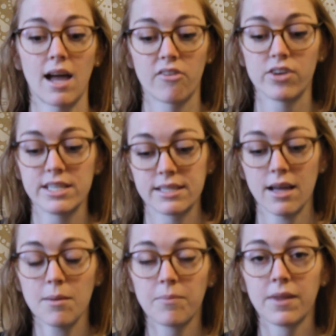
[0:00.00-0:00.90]
every
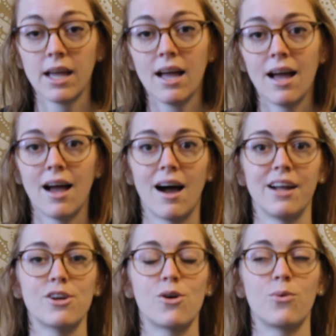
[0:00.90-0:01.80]
sip.
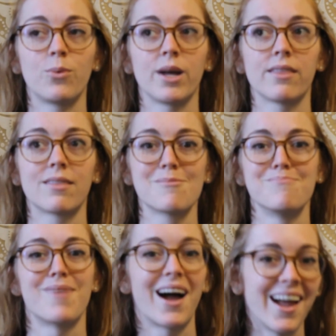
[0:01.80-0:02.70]
I know with
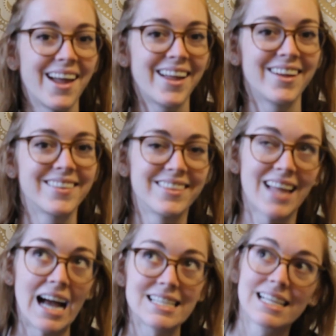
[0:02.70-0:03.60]
my
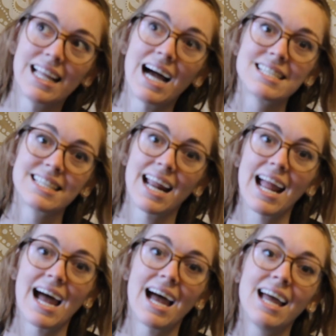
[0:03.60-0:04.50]
last class that I
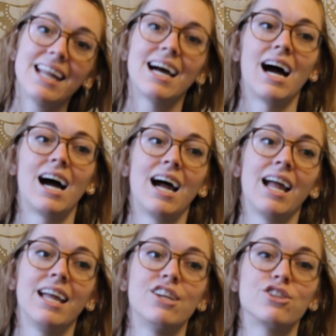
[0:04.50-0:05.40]
had,
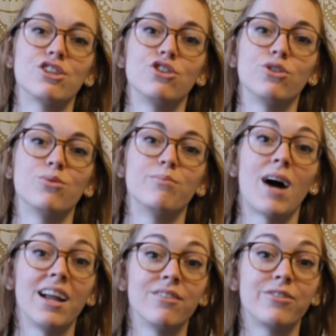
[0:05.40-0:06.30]
I used to do
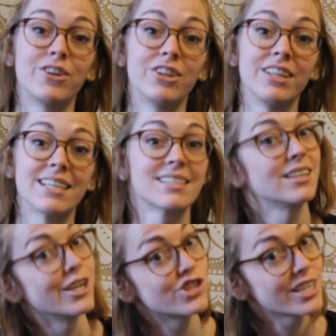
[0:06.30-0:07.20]
mindfulness
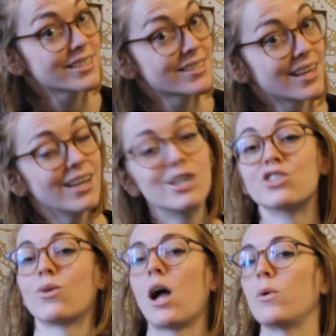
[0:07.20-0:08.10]
lunches.
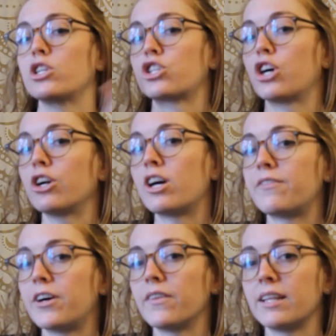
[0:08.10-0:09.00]
So I would turn
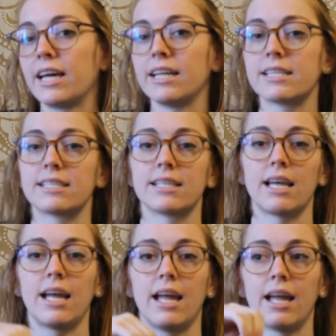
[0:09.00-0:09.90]
off all the lights
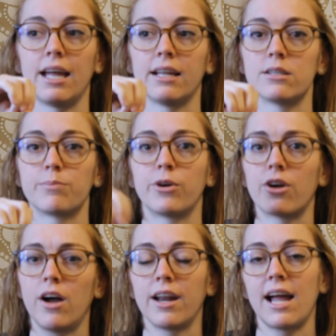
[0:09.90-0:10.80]
and put
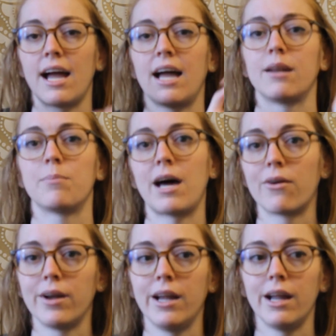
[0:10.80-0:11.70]
on, I had
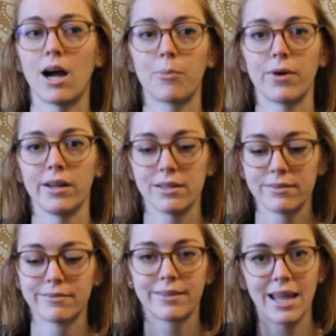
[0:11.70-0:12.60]
battery
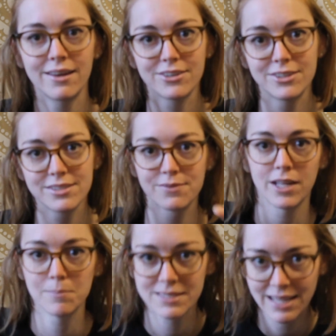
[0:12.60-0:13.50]
operated candles,
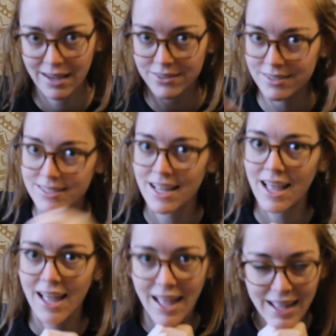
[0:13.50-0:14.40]
flameless candles,
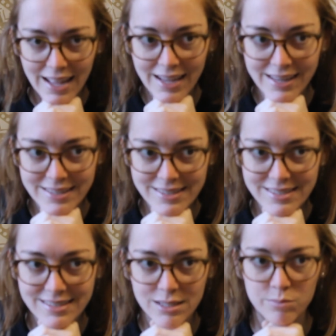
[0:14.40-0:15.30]
and
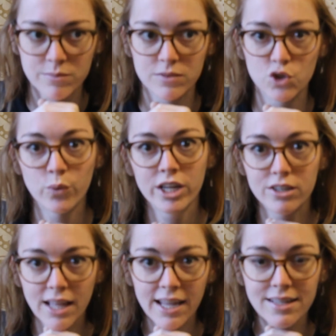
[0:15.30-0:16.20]
some
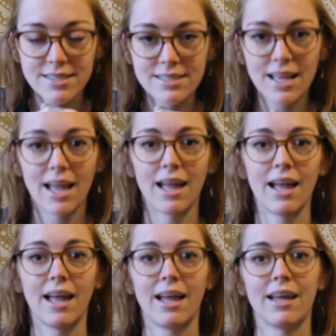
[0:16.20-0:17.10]
twinkle lights.
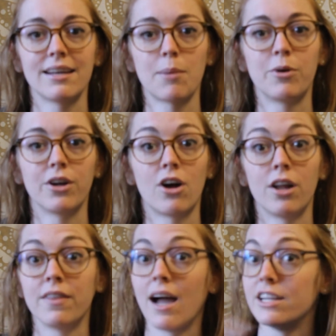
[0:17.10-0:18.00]
And I put
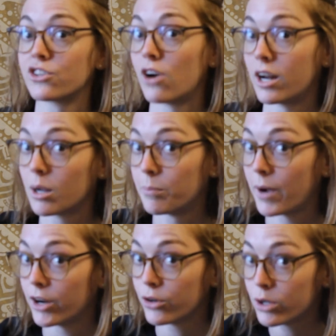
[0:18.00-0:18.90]
on the isochronic and
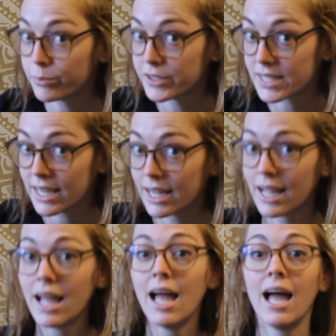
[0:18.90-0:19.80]
binaural music,
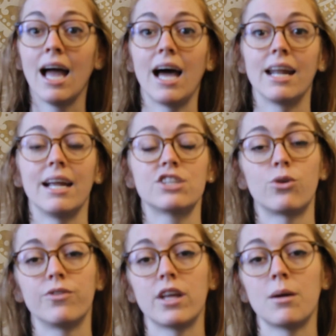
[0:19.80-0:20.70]
and I
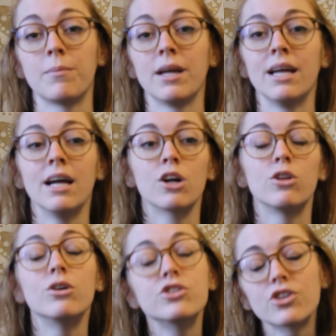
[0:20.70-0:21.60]
told them,
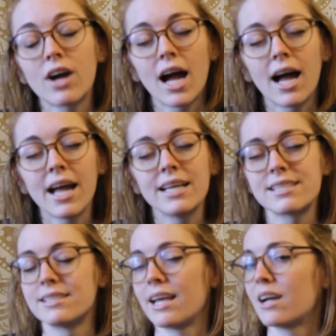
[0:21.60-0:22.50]
close your
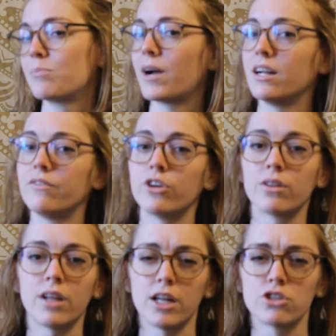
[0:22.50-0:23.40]
eyes and take a bite of
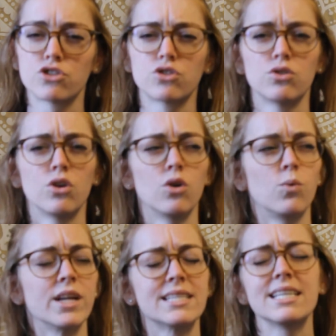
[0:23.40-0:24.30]
your lunch.
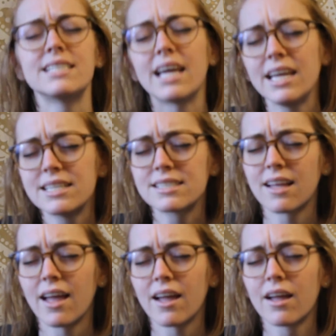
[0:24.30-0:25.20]
What does it taste
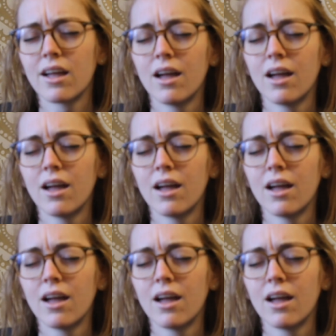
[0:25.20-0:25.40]
like?